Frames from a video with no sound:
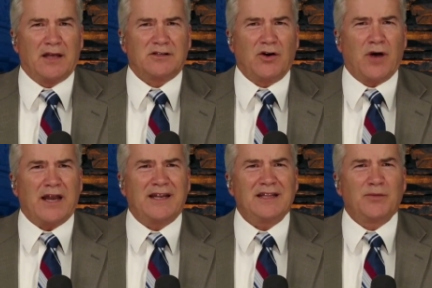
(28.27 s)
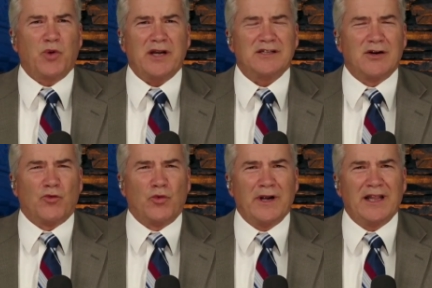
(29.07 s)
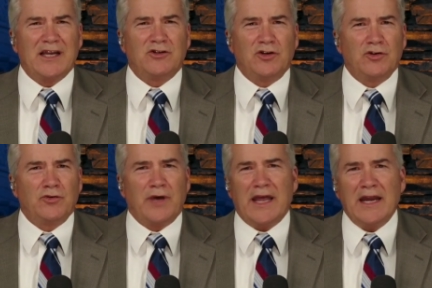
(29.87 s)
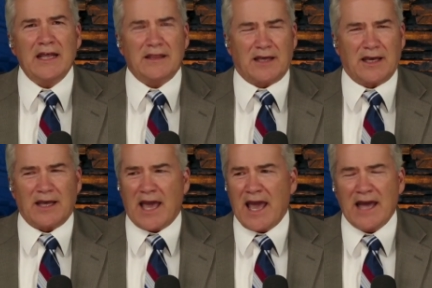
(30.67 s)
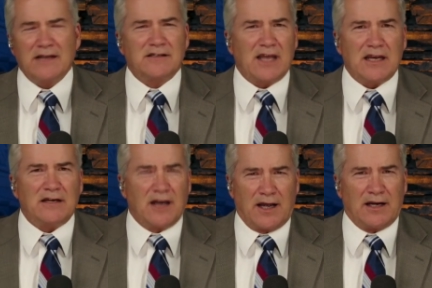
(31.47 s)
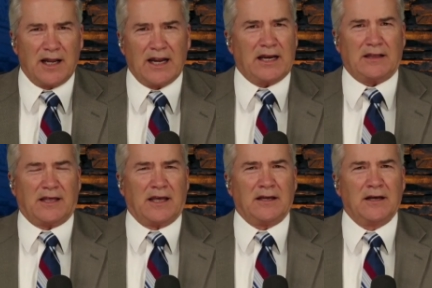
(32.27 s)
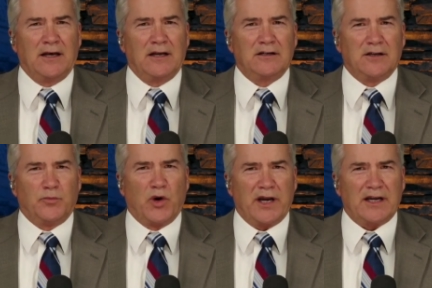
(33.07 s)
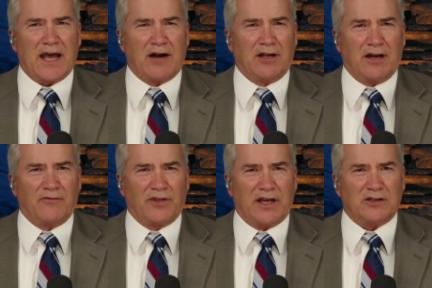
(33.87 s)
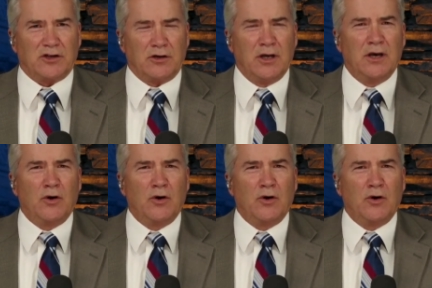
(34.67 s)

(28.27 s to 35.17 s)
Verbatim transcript: So, did the president really do anything? Has he done anything to bring down inflation?